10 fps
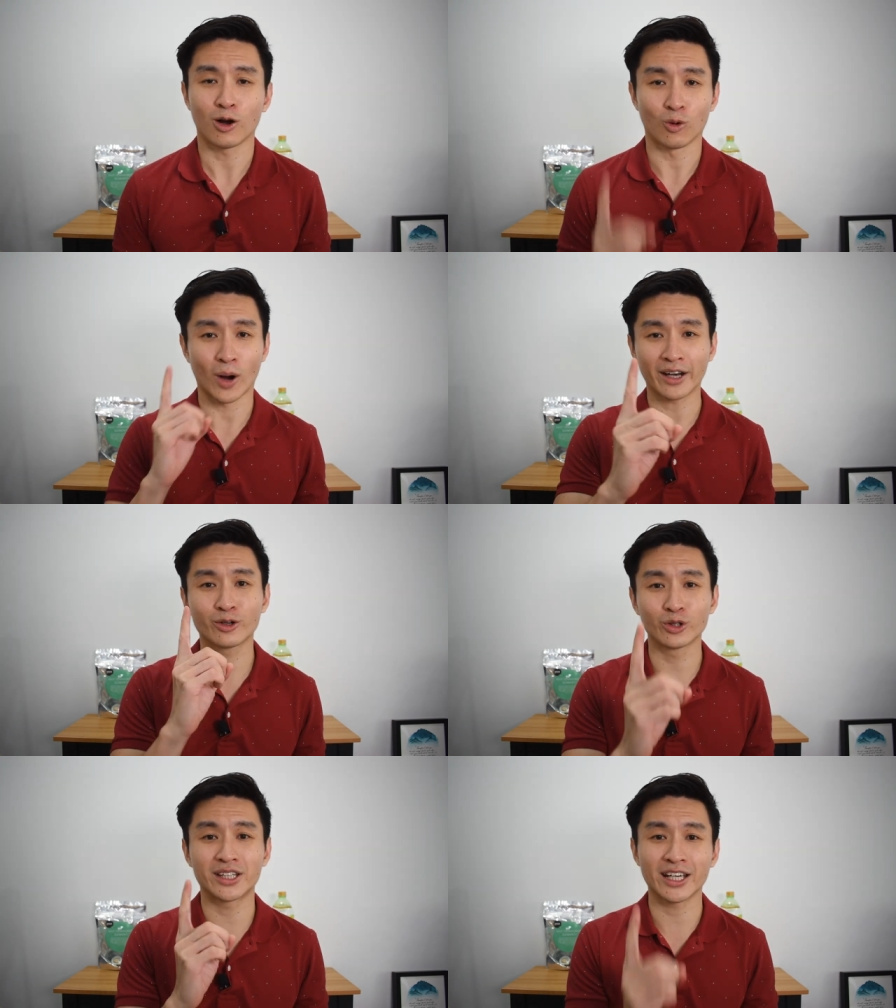One
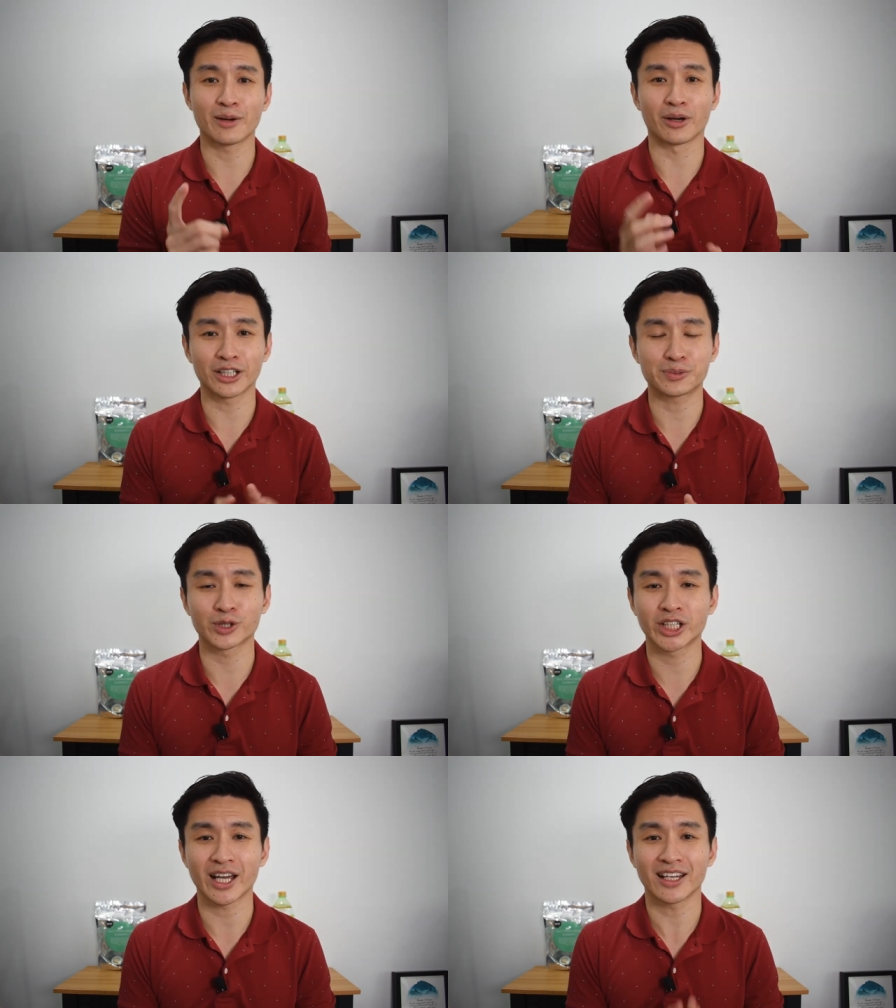good thing about this
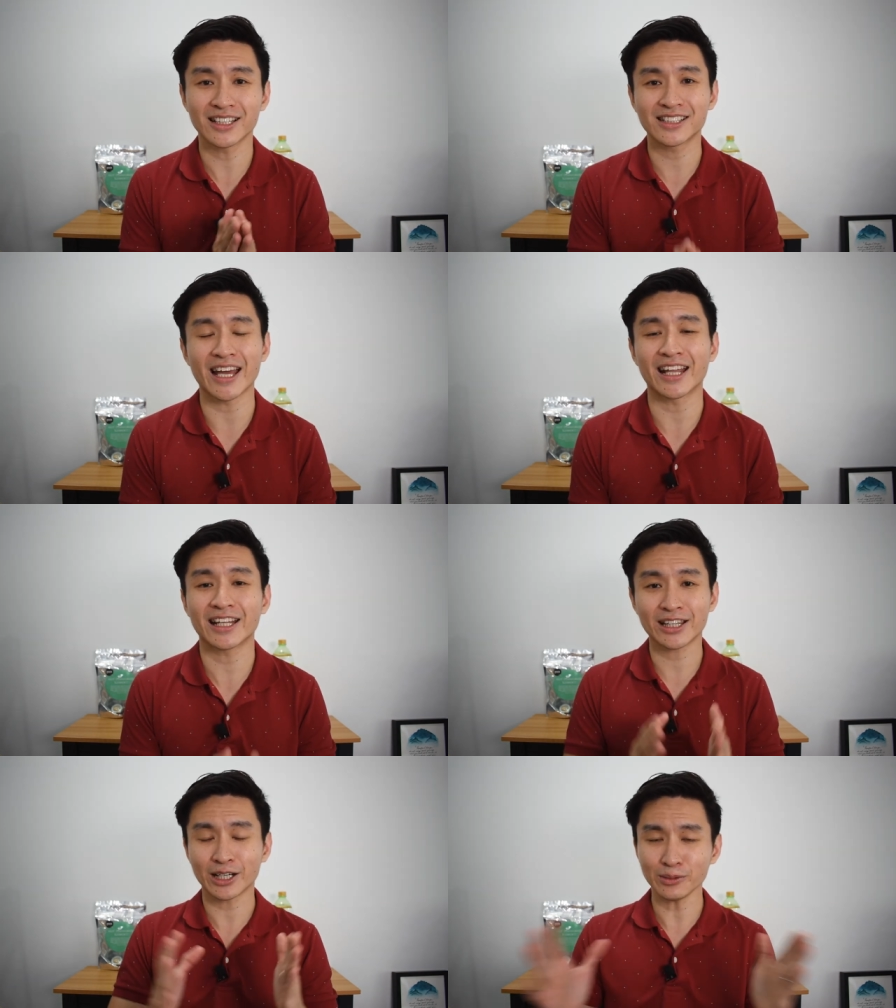project is that
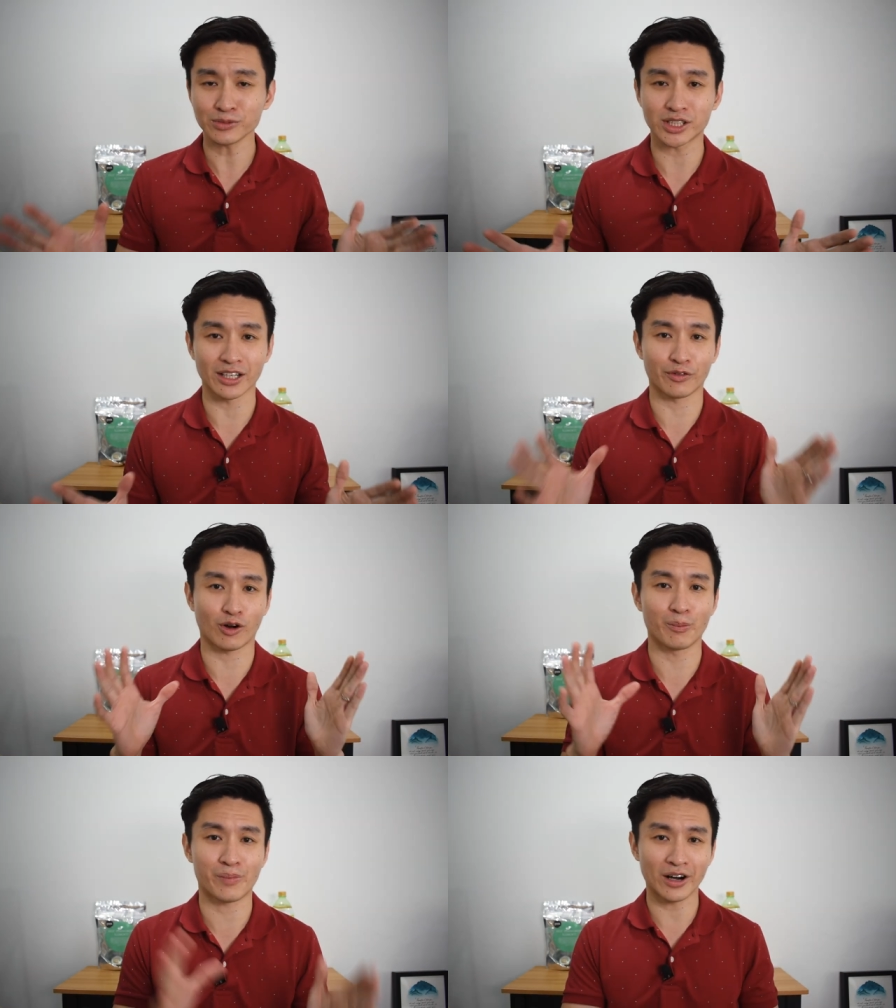in terms of
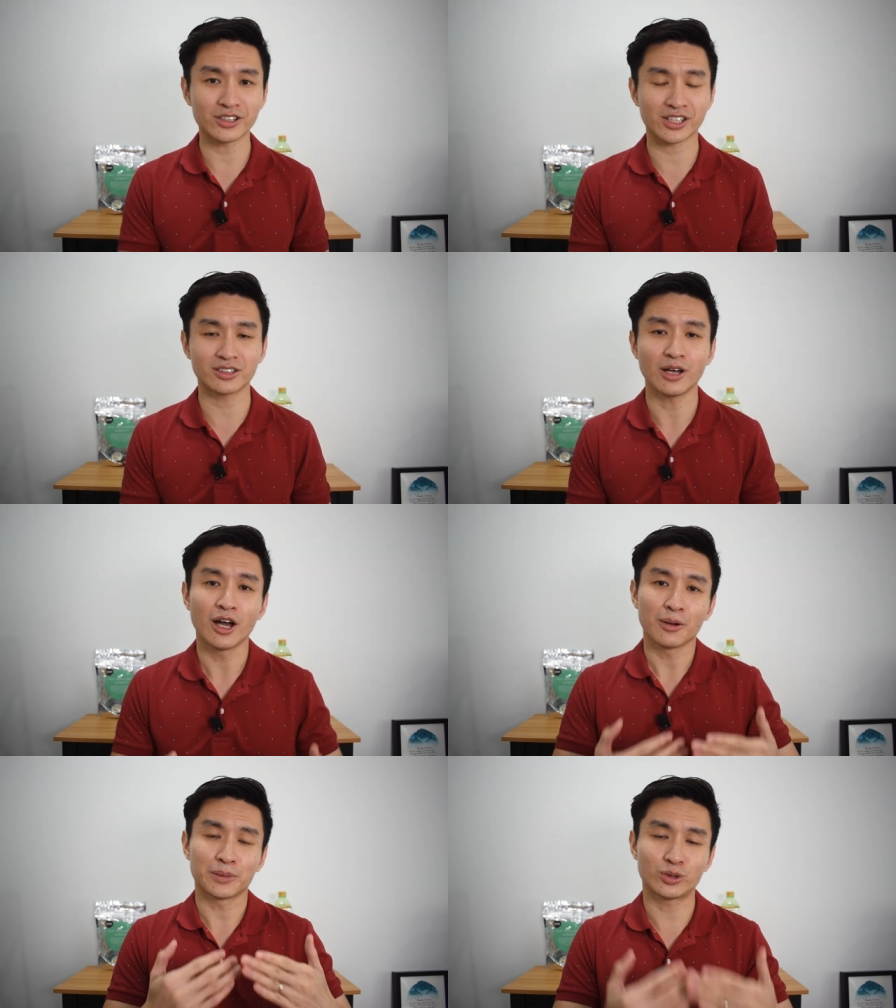comparison
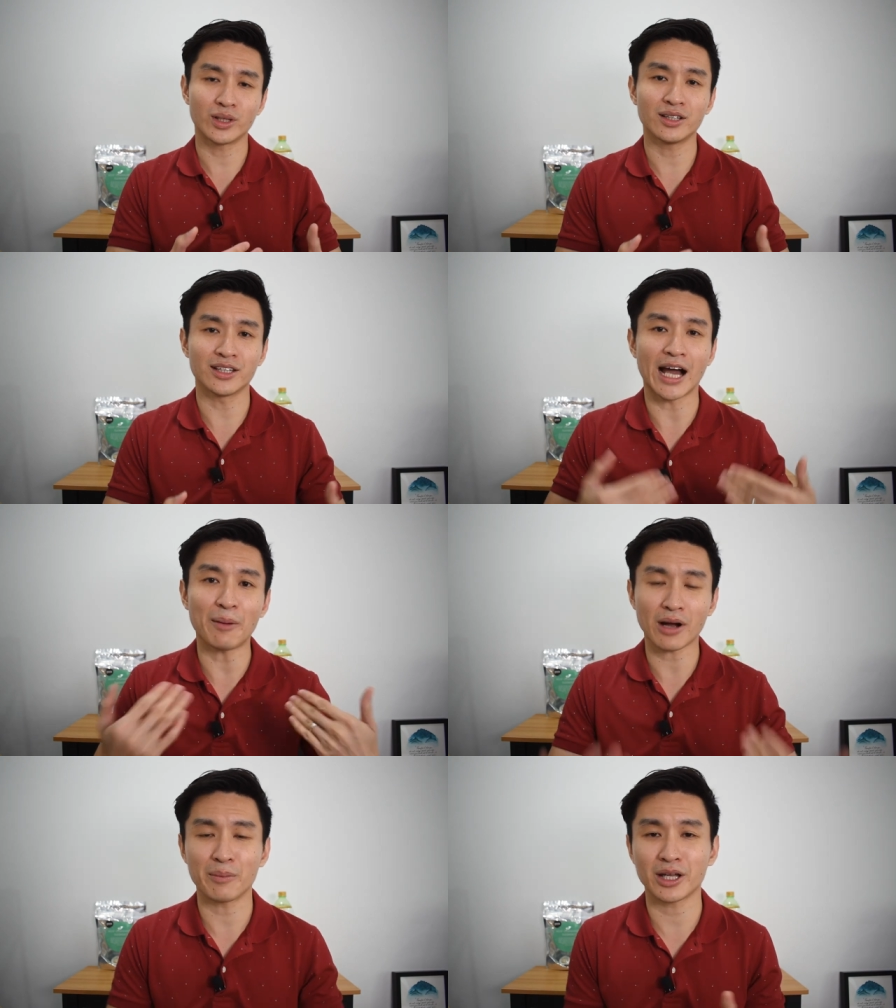between the
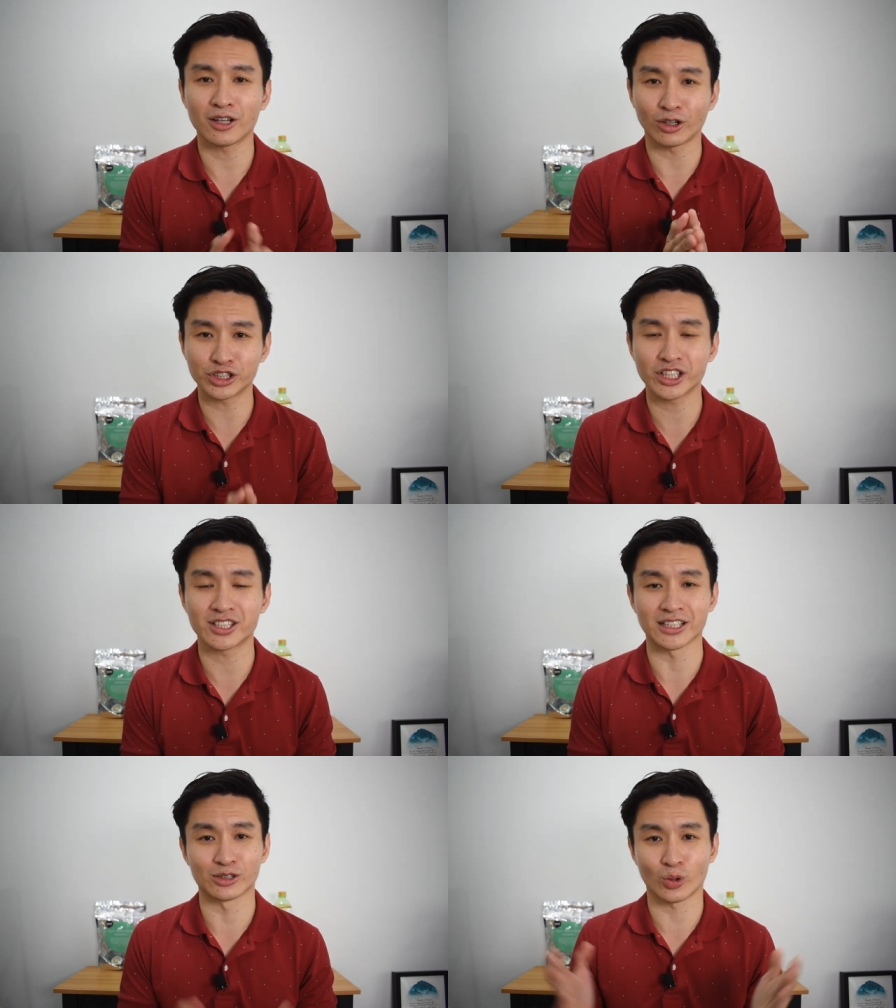upcoming
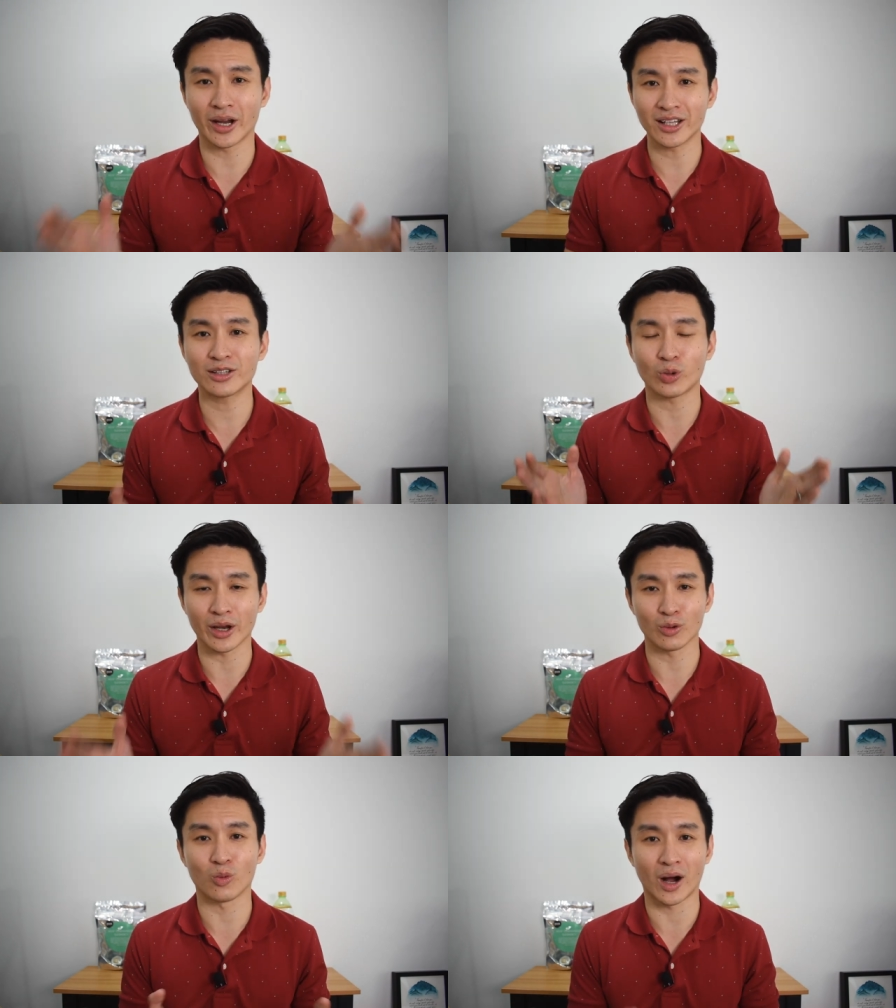launches in
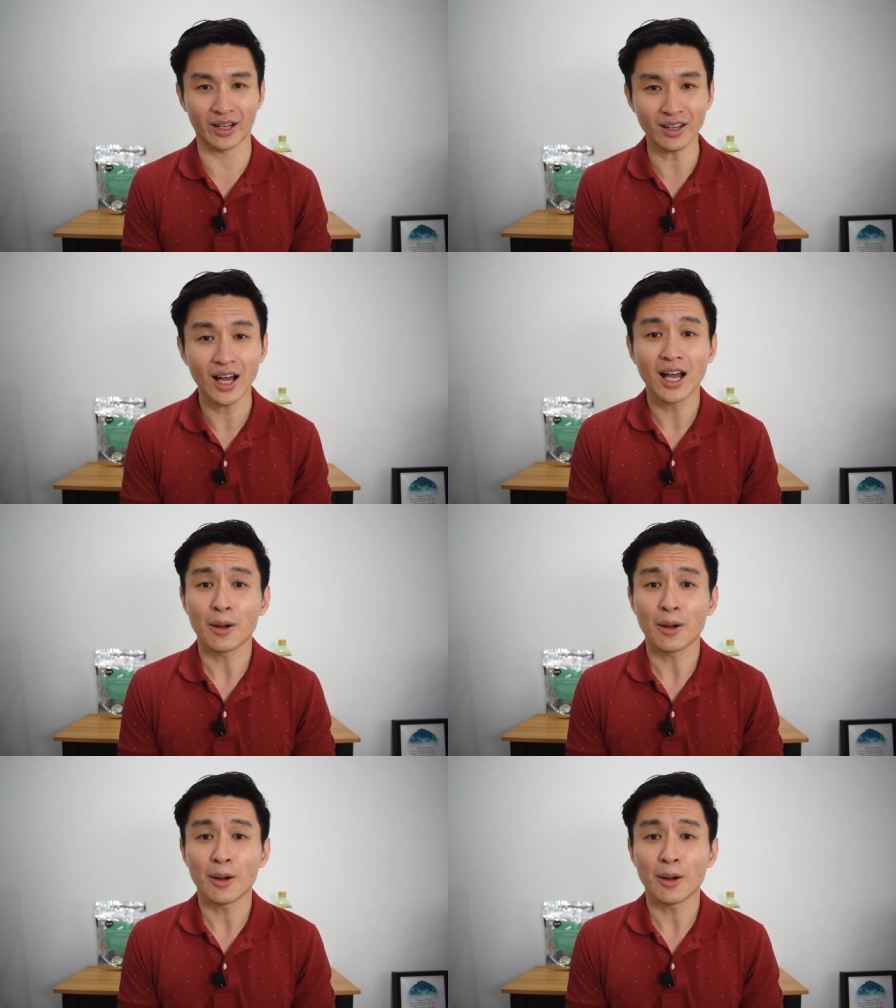2021,